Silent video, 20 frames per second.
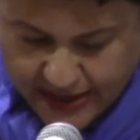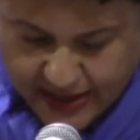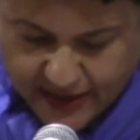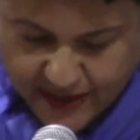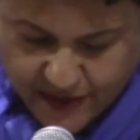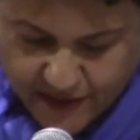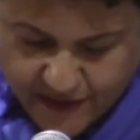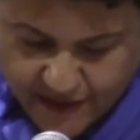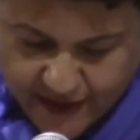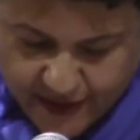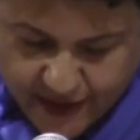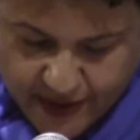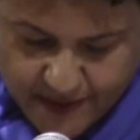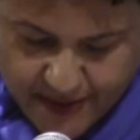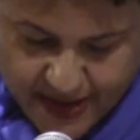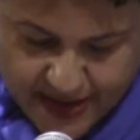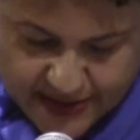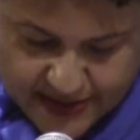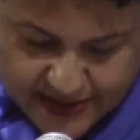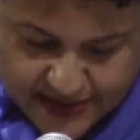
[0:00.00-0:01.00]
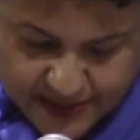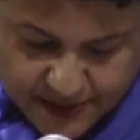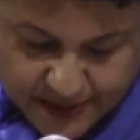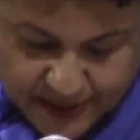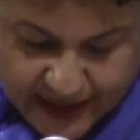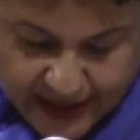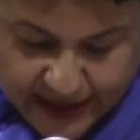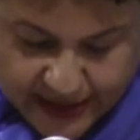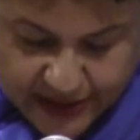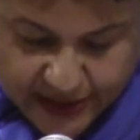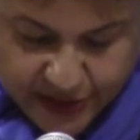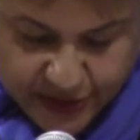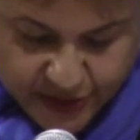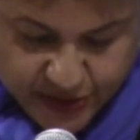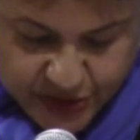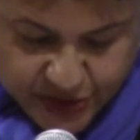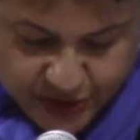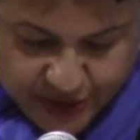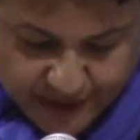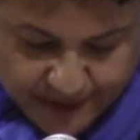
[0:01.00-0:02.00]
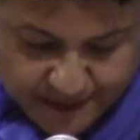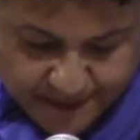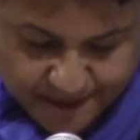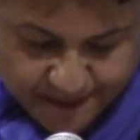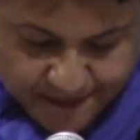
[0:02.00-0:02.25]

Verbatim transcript: in the very best black literature.